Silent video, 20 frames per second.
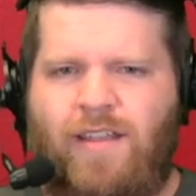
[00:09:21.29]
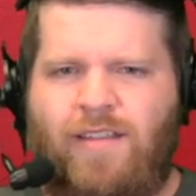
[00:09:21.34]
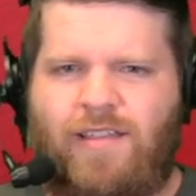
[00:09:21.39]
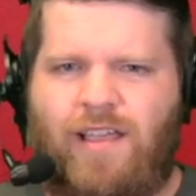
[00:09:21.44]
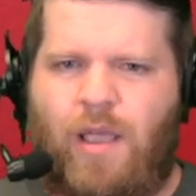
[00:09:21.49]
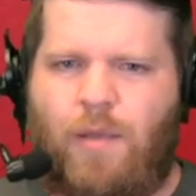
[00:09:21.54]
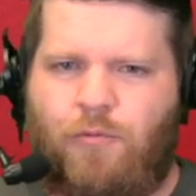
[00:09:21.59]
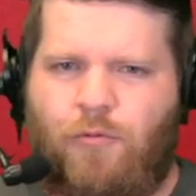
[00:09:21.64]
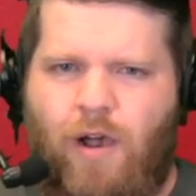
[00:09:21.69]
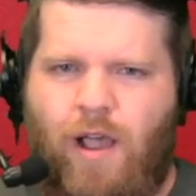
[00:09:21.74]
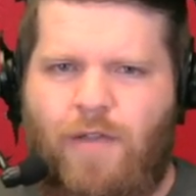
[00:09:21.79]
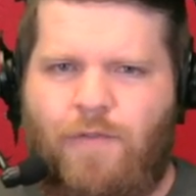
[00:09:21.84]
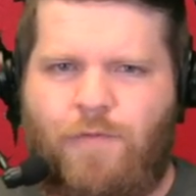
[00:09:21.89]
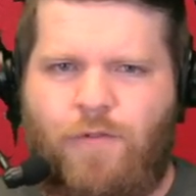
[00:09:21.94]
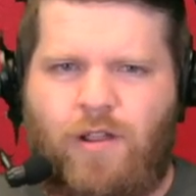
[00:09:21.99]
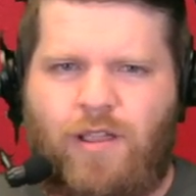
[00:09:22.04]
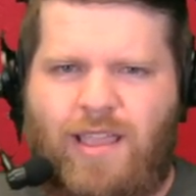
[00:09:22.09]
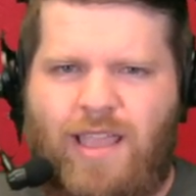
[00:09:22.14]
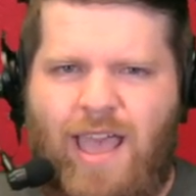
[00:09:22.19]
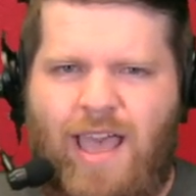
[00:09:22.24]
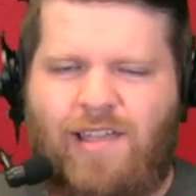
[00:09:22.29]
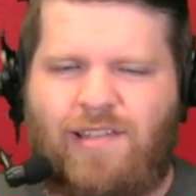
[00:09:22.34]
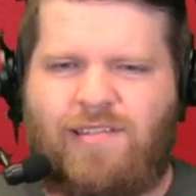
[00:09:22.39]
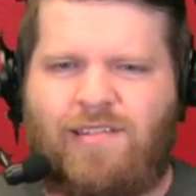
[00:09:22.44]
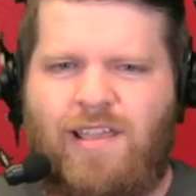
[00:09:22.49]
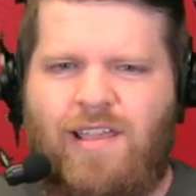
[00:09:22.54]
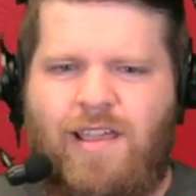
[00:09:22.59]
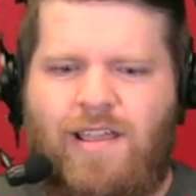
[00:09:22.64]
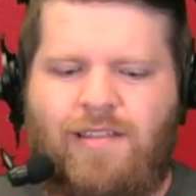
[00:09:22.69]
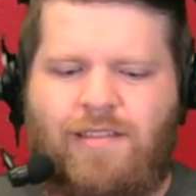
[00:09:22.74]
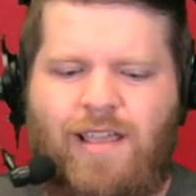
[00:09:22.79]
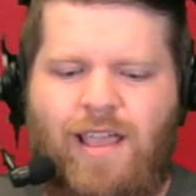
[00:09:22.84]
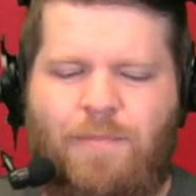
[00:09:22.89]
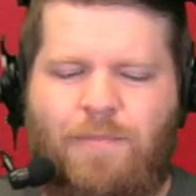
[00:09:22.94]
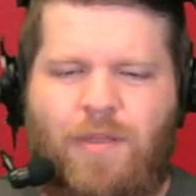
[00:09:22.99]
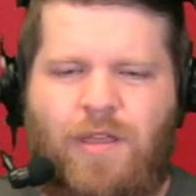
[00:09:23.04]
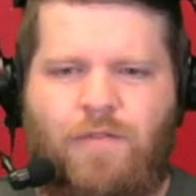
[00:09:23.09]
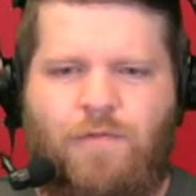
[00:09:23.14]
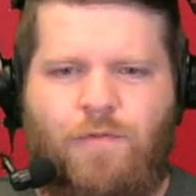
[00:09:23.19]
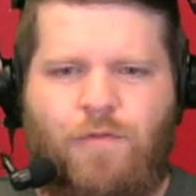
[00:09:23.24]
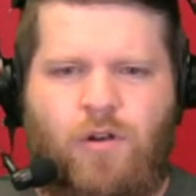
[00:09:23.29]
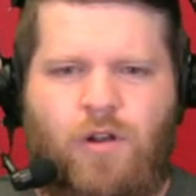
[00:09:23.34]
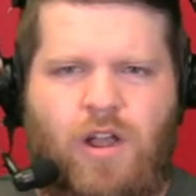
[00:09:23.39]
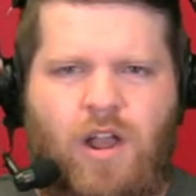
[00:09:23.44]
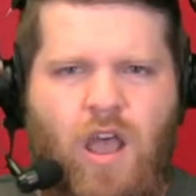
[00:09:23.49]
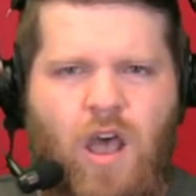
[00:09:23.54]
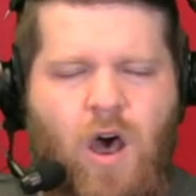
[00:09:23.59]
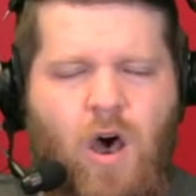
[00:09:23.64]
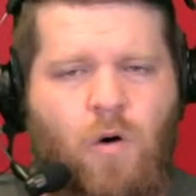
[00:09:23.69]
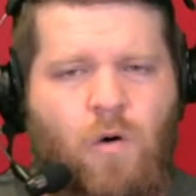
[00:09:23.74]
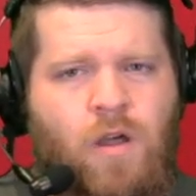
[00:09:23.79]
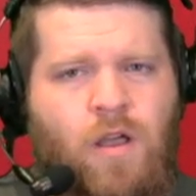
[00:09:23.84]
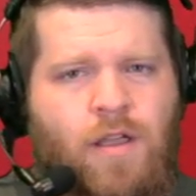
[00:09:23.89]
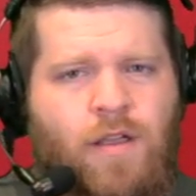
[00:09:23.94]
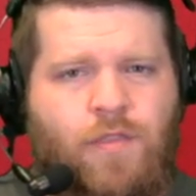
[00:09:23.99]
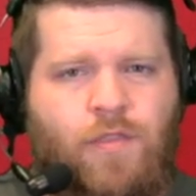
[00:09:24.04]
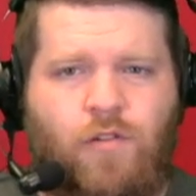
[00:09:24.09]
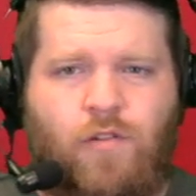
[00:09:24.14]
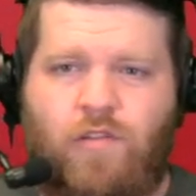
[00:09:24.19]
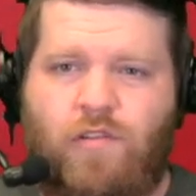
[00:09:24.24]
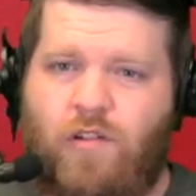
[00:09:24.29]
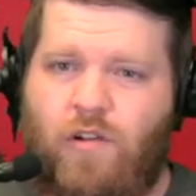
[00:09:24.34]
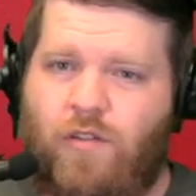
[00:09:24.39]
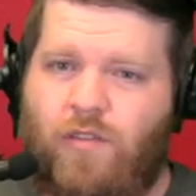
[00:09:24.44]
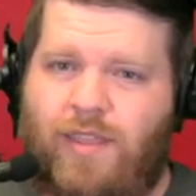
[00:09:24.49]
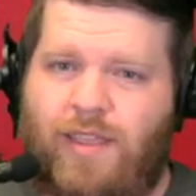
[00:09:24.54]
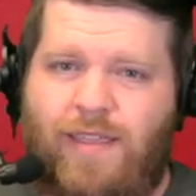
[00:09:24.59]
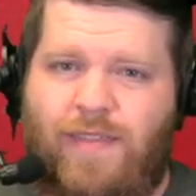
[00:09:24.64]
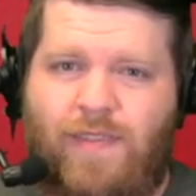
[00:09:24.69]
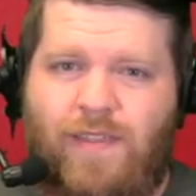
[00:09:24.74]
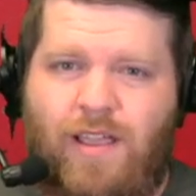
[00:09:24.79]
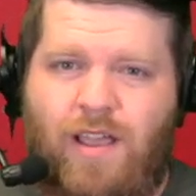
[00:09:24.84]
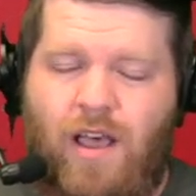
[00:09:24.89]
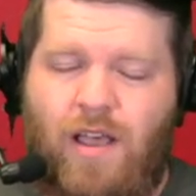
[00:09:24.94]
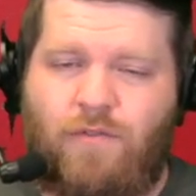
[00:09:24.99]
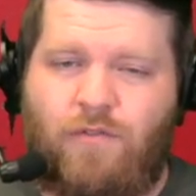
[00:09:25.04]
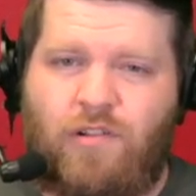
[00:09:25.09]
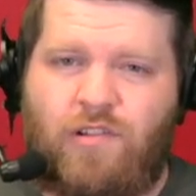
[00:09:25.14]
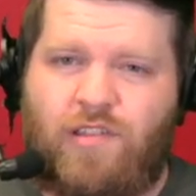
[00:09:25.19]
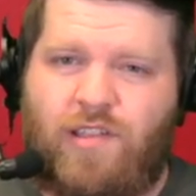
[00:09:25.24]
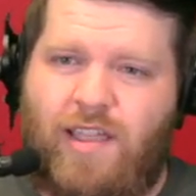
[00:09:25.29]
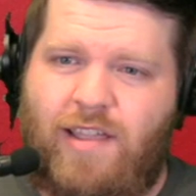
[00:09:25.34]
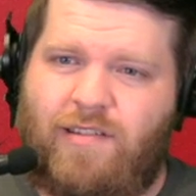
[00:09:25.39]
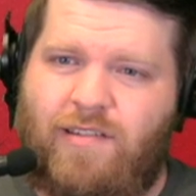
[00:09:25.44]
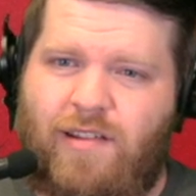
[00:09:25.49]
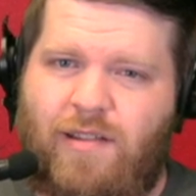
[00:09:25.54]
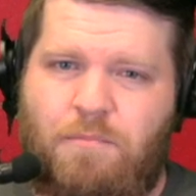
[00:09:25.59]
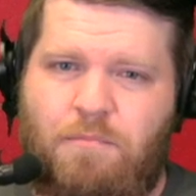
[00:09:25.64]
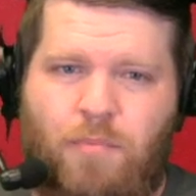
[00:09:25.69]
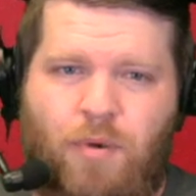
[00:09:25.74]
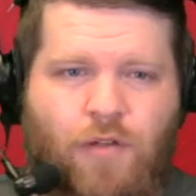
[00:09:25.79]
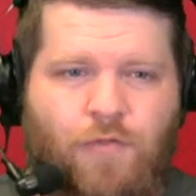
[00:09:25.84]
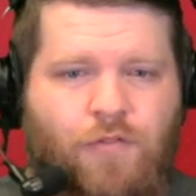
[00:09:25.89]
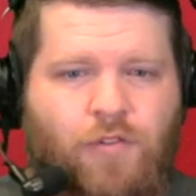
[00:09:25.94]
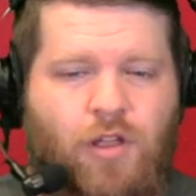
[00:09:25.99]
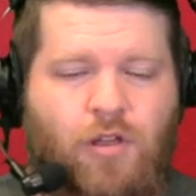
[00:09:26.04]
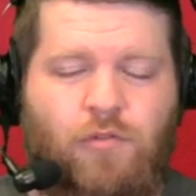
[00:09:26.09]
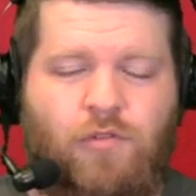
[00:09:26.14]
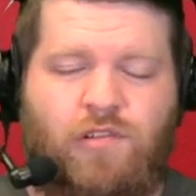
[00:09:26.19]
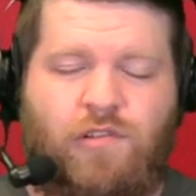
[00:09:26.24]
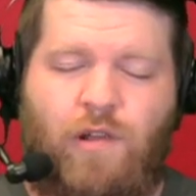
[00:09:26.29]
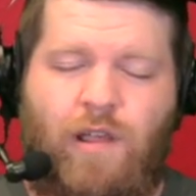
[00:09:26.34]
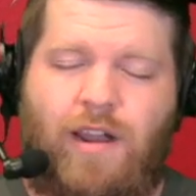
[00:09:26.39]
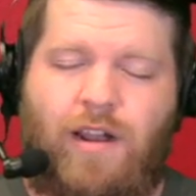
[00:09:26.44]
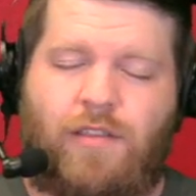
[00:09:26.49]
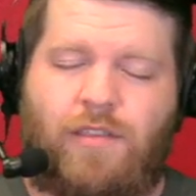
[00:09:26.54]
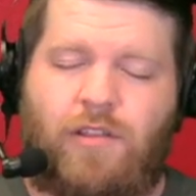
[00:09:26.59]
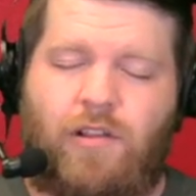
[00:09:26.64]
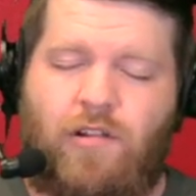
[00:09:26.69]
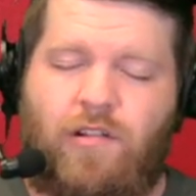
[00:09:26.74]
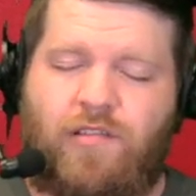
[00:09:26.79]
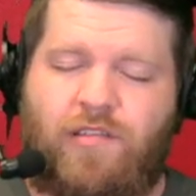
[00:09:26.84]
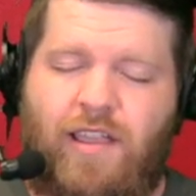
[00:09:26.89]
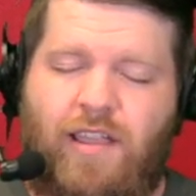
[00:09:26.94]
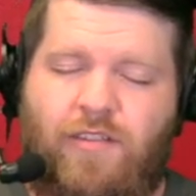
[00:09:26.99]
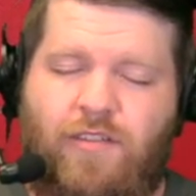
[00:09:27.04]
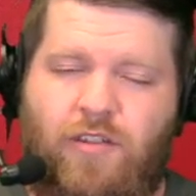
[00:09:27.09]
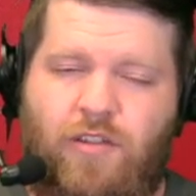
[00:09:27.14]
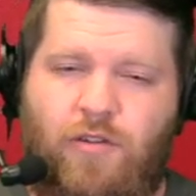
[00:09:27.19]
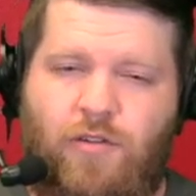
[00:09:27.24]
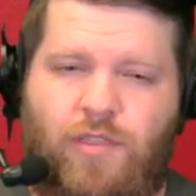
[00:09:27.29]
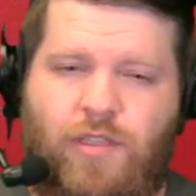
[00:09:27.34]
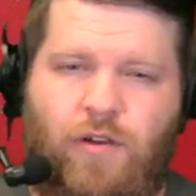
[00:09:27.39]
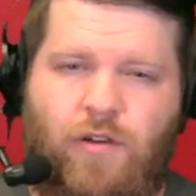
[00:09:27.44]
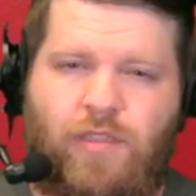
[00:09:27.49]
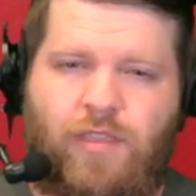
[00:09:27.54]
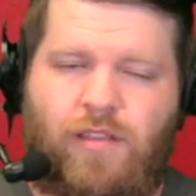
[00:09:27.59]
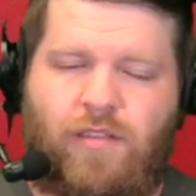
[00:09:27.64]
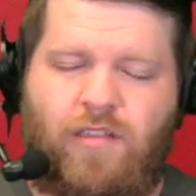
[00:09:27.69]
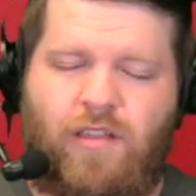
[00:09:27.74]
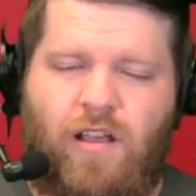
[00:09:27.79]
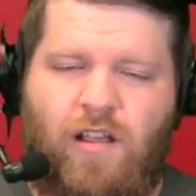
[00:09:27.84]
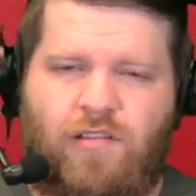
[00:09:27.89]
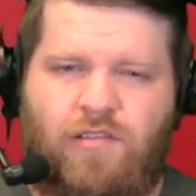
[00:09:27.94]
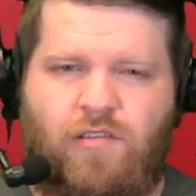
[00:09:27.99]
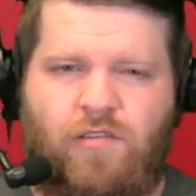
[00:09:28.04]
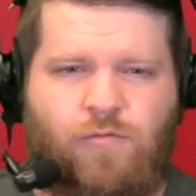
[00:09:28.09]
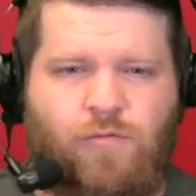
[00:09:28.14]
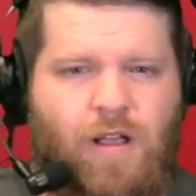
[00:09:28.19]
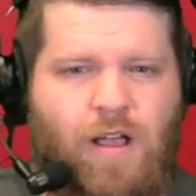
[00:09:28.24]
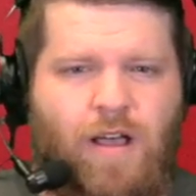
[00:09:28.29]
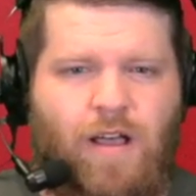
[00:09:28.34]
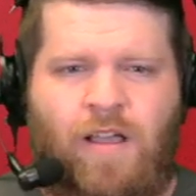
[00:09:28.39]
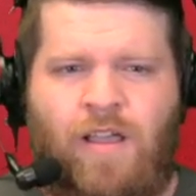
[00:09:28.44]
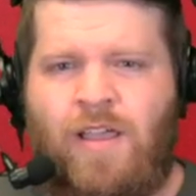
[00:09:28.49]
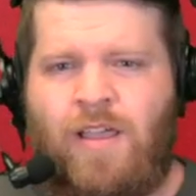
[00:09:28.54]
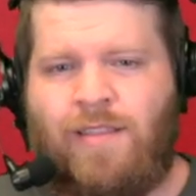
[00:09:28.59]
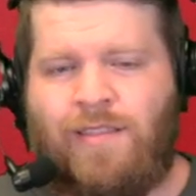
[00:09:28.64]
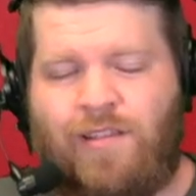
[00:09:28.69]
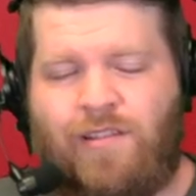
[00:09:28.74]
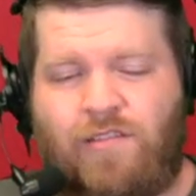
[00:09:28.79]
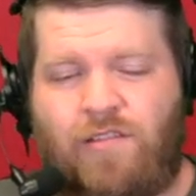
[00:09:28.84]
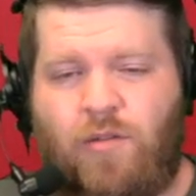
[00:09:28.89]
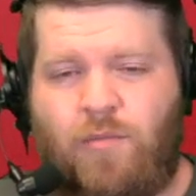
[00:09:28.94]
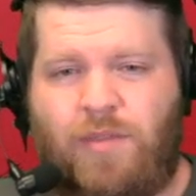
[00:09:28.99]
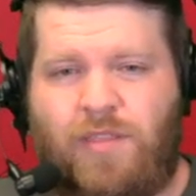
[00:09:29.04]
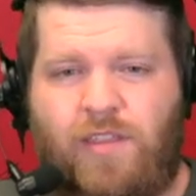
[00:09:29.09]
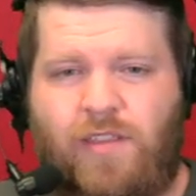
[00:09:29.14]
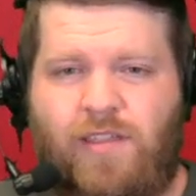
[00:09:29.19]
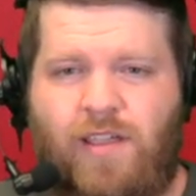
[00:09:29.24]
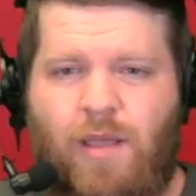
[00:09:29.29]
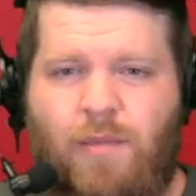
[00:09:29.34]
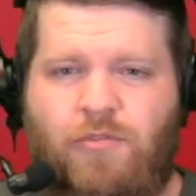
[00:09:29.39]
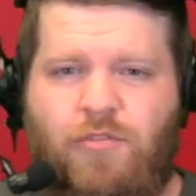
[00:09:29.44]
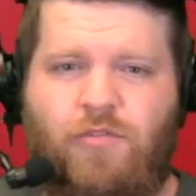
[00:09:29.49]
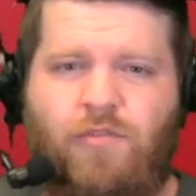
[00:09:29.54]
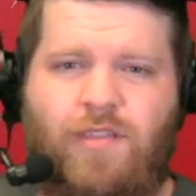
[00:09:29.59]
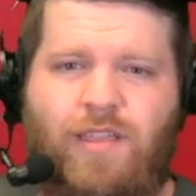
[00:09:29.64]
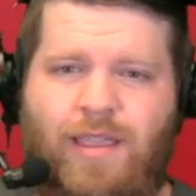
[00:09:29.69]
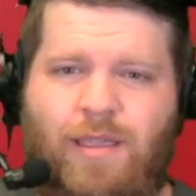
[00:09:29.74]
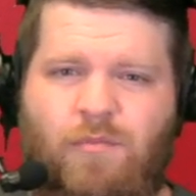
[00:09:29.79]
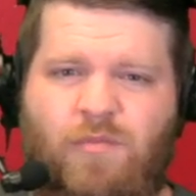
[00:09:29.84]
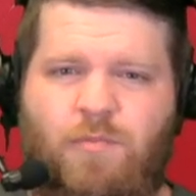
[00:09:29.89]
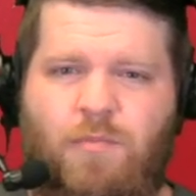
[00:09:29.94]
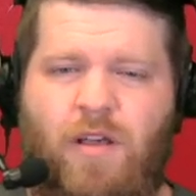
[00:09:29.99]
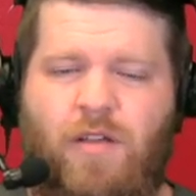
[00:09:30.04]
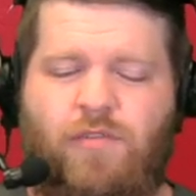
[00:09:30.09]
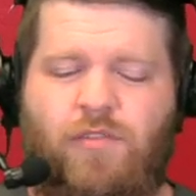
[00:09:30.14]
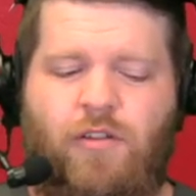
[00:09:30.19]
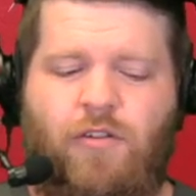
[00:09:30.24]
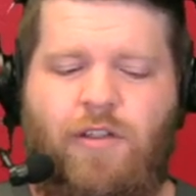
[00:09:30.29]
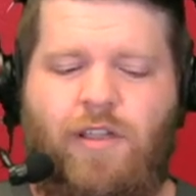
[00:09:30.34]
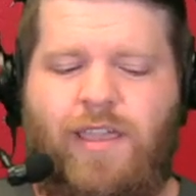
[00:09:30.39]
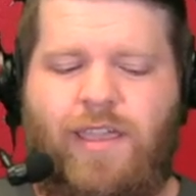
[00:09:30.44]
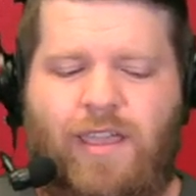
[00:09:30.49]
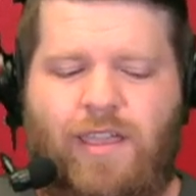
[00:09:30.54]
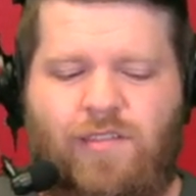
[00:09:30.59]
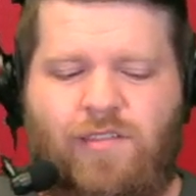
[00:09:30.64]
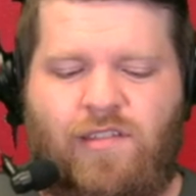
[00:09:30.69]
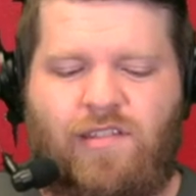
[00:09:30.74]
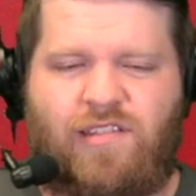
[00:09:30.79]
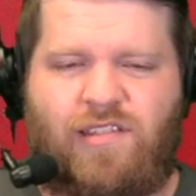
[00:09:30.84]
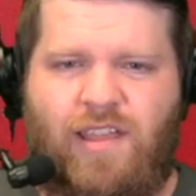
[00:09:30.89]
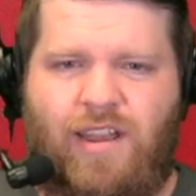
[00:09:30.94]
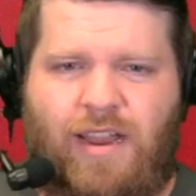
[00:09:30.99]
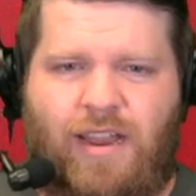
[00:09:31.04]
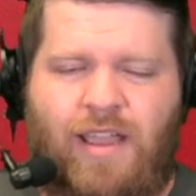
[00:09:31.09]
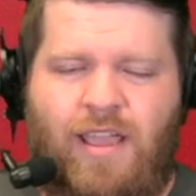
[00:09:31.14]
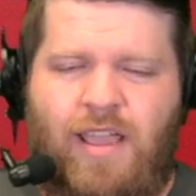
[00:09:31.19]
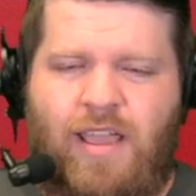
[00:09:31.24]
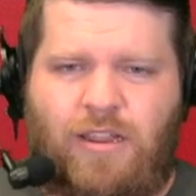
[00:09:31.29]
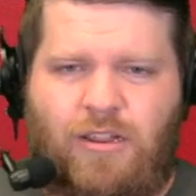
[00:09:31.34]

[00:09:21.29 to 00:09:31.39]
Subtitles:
Type Y for yes. Type in for no. They're certainly in the conversation. Buffalo was great on Thursday, too. They're in the talks as well. These could be the top two teams, Buffalo and Kansas City.